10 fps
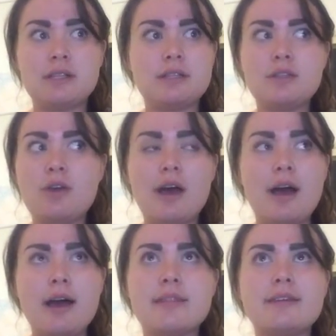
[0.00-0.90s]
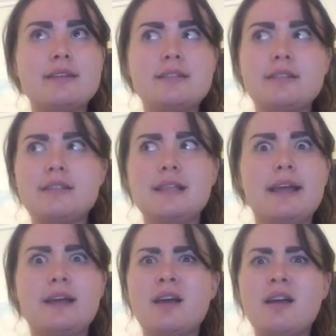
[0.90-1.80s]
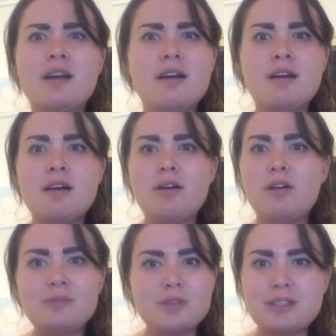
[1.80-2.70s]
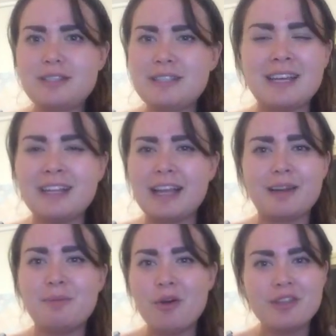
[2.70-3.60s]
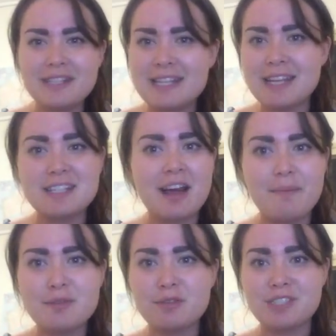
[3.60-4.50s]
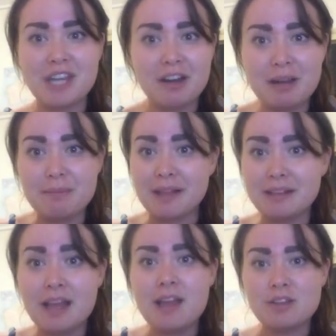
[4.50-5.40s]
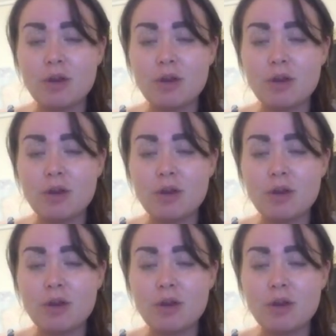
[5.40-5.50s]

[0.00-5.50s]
It's not hard. There's just, like, almost like more than 10 types of dairy milk,